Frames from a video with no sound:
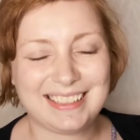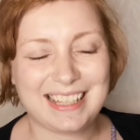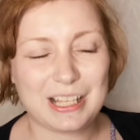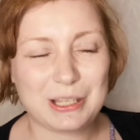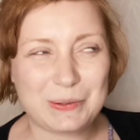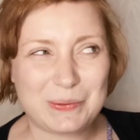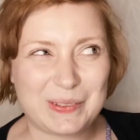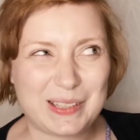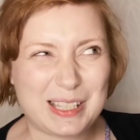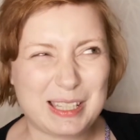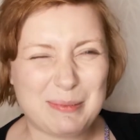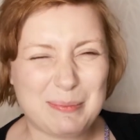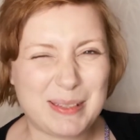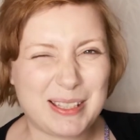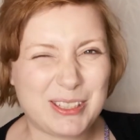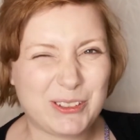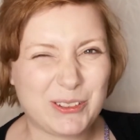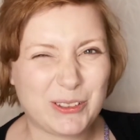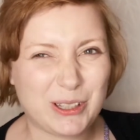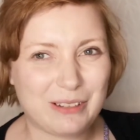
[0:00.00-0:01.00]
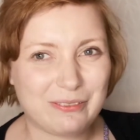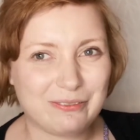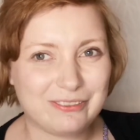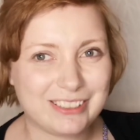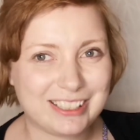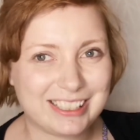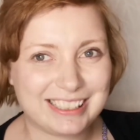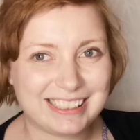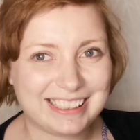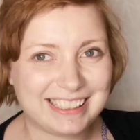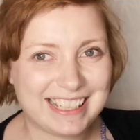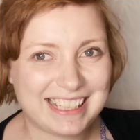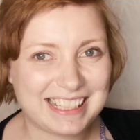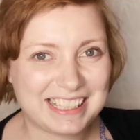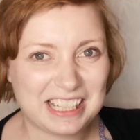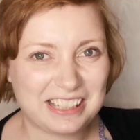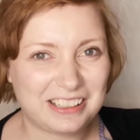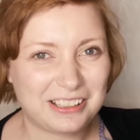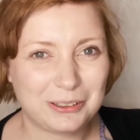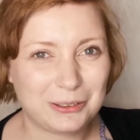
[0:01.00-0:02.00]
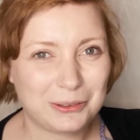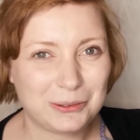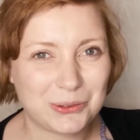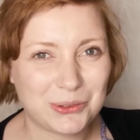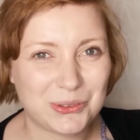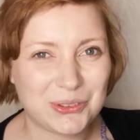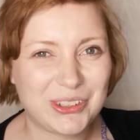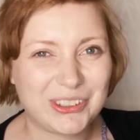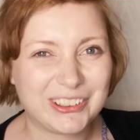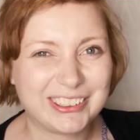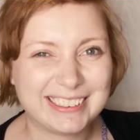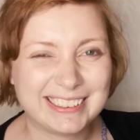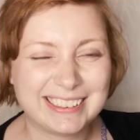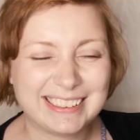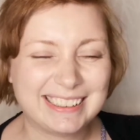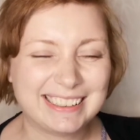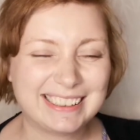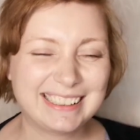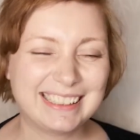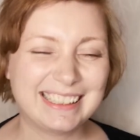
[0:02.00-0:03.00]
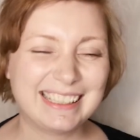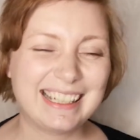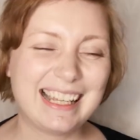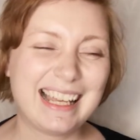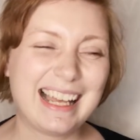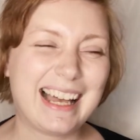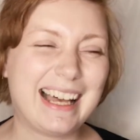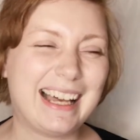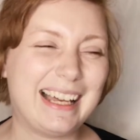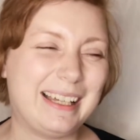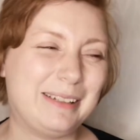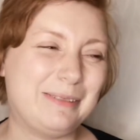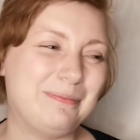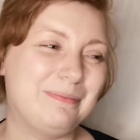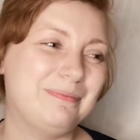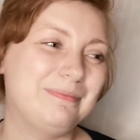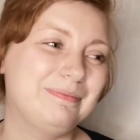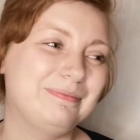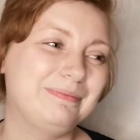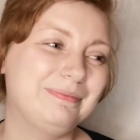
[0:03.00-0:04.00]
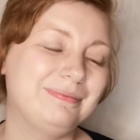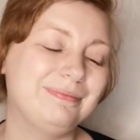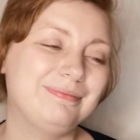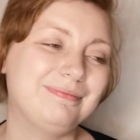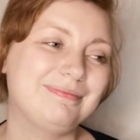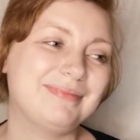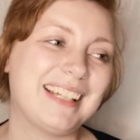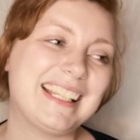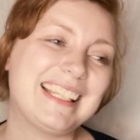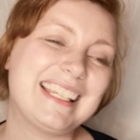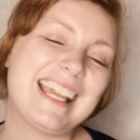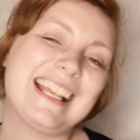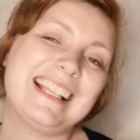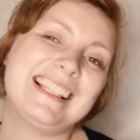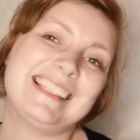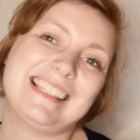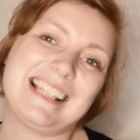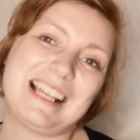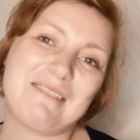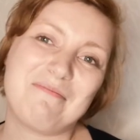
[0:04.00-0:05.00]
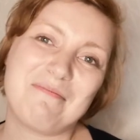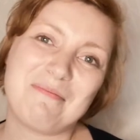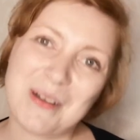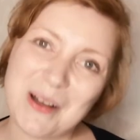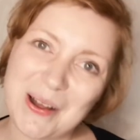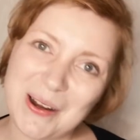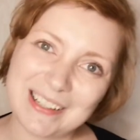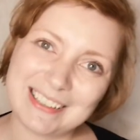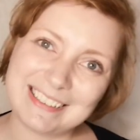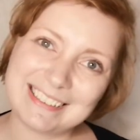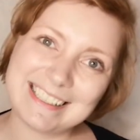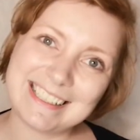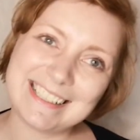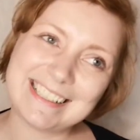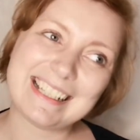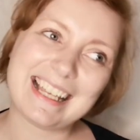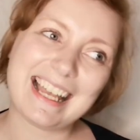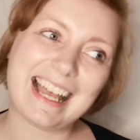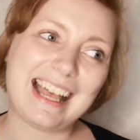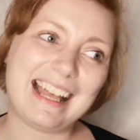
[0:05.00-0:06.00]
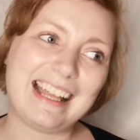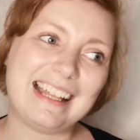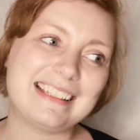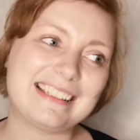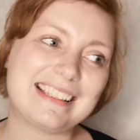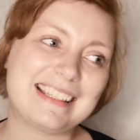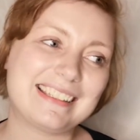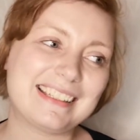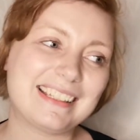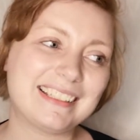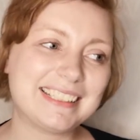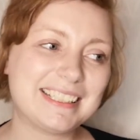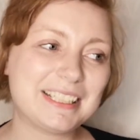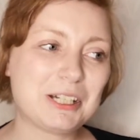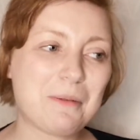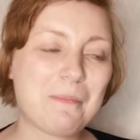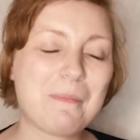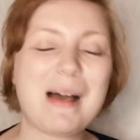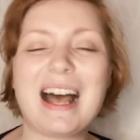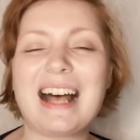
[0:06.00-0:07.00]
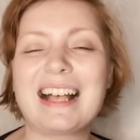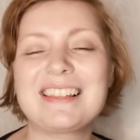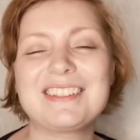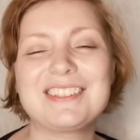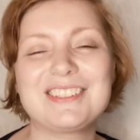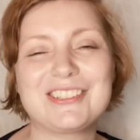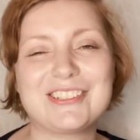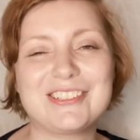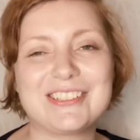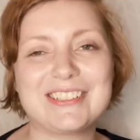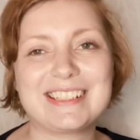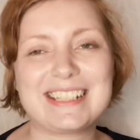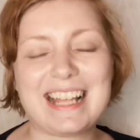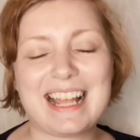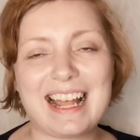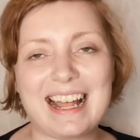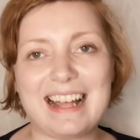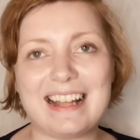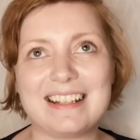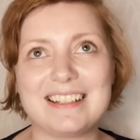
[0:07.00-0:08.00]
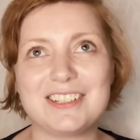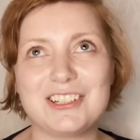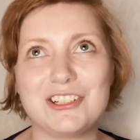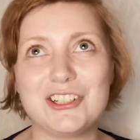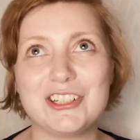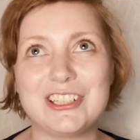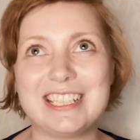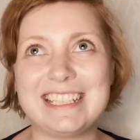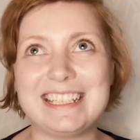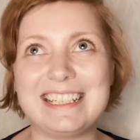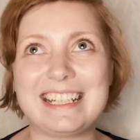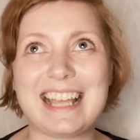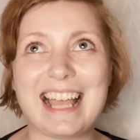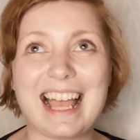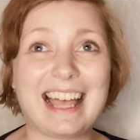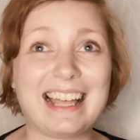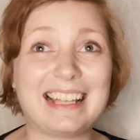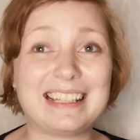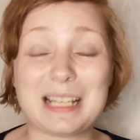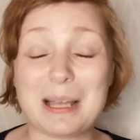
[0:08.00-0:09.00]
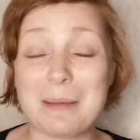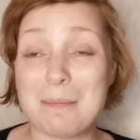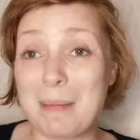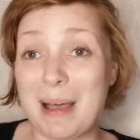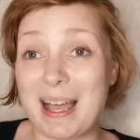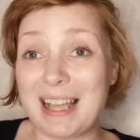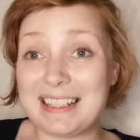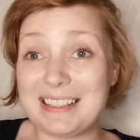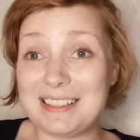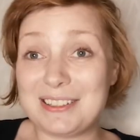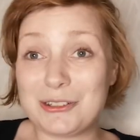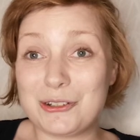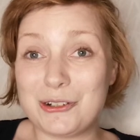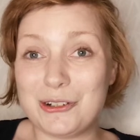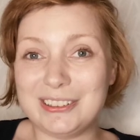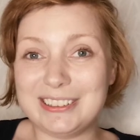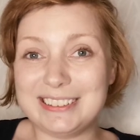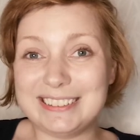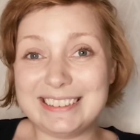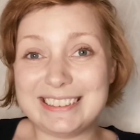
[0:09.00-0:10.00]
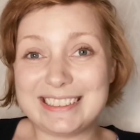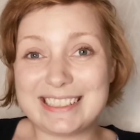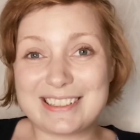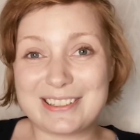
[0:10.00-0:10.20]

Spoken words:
I don't like to be too confident in case anything goes wrong. Um, and yes, I'm married and studying a master's at uni, and I'm back in Scotland.